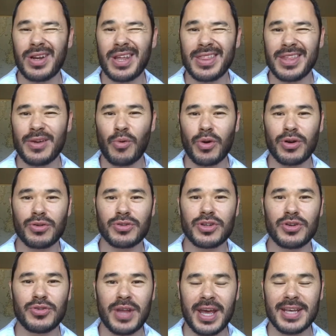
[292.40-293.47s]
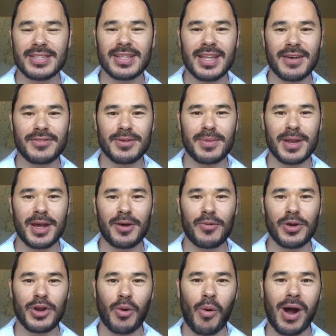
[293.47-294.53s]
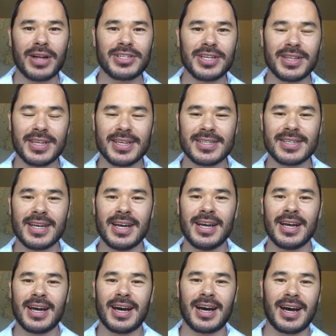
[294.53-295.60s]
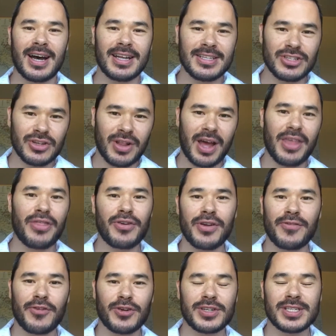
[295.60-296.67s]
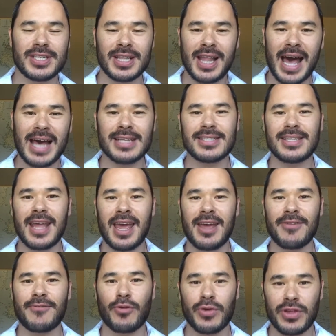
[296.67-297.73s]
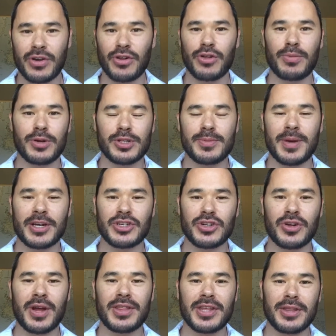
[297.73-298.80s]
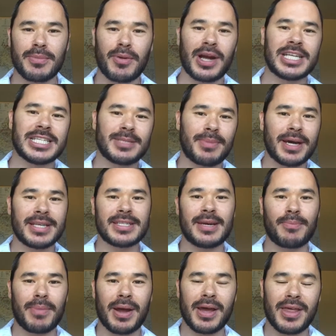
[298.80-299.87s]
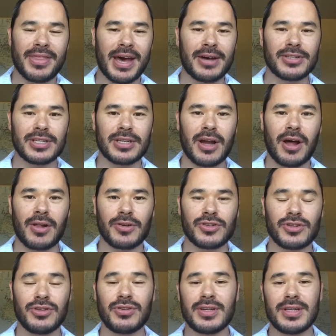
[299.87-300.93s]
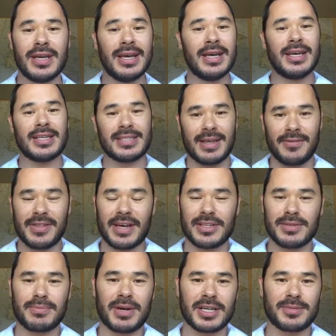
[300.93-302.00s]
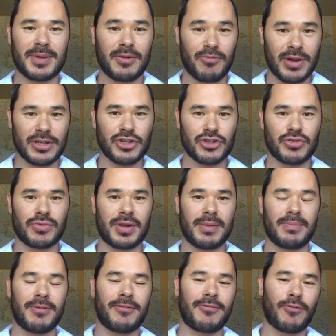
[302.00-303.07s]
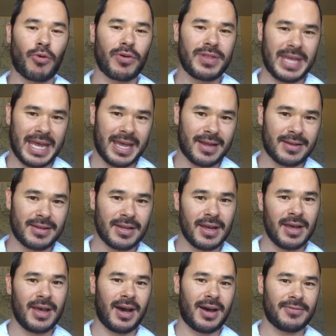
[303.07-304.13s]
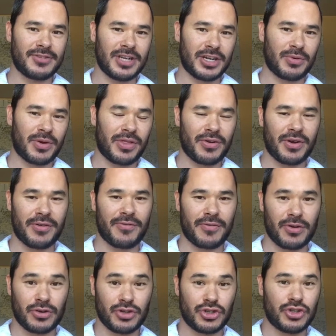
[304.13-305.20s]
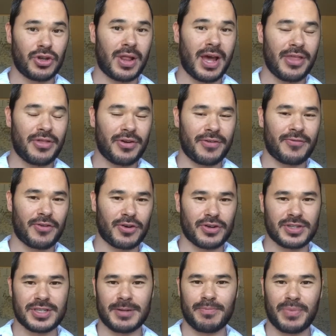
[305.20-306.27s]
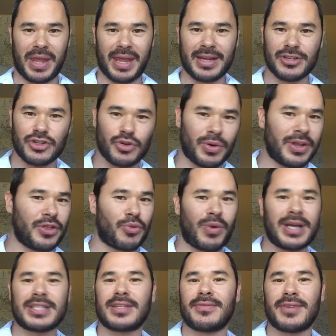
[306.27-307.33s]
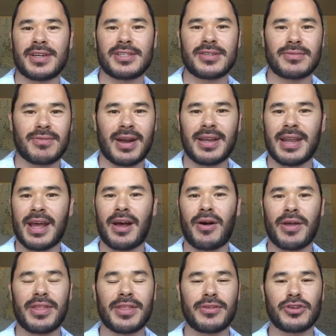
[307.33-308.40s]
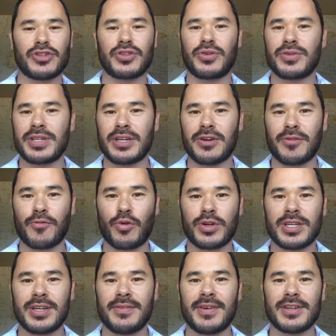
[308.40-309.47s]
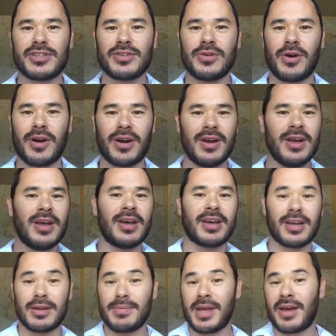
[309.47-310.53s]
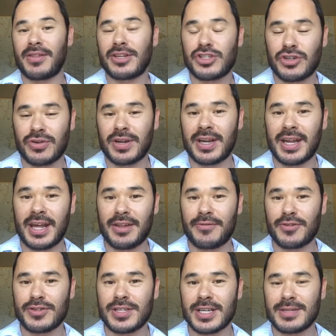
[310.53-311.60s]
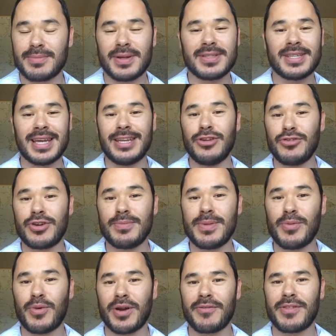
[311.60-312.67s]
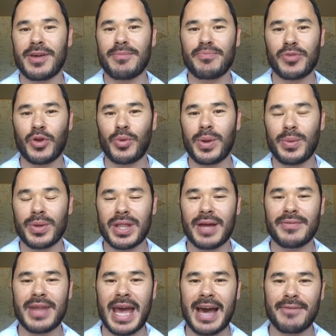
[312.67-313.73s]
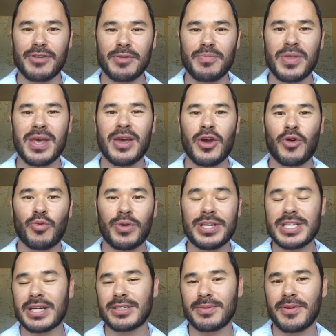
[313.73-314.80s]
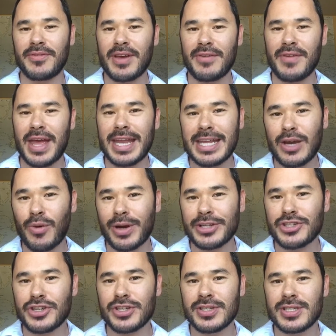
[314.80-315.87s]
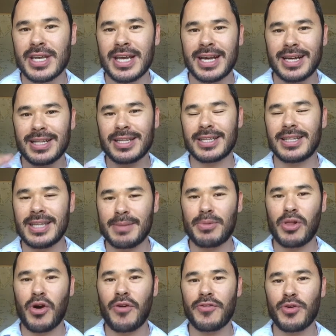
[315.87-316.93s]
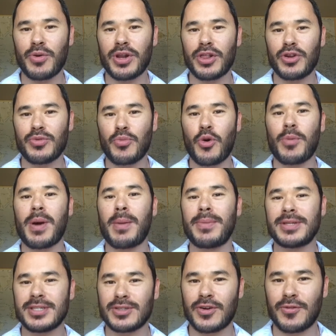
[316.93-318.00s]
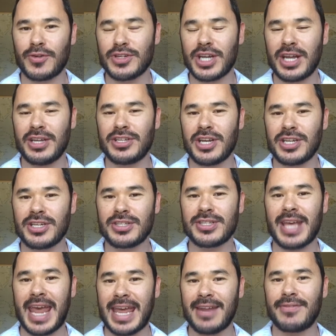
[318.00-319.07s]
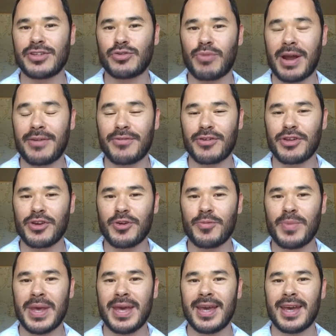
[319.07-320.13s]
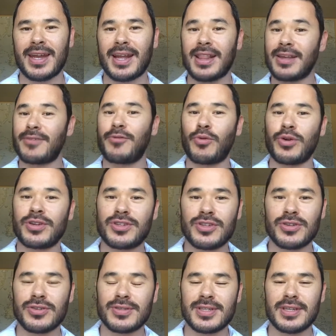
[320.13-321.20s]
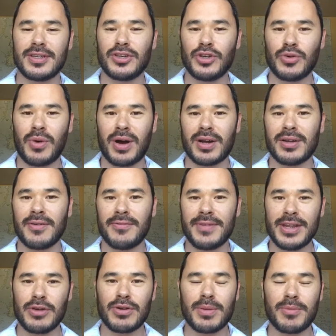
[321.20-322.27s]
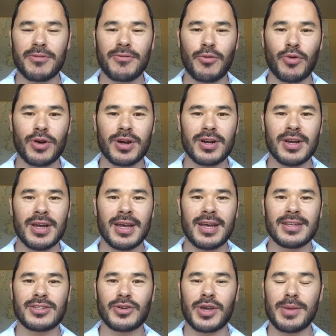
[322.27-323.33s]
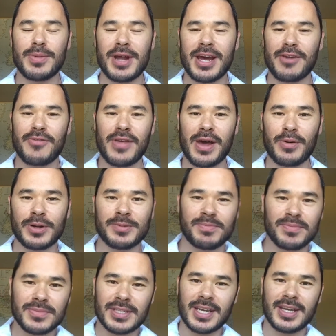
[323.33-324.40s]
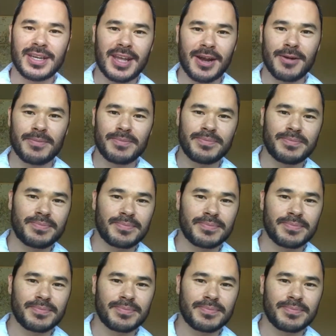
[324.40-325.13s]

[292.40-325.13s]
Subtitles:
I think 1 or 2 days left depending on when you're watching this. July 31st is the last day for the early bird special, and then the price spikes up by $1,000. So you can save $1,000 by registering before the end of July 31st and join the rest of us right now. I think there's 13 or 14 of us who are going to be on this journey together for 6 months, and you could be one of them. We would love to have you. Reach out to me if you have any questions. Click the link below if you want to learn more about Business School for Change Agents and if it's right for you. And I look forward to seeing you on video number 4. So keep an eye out for that one. Take good care.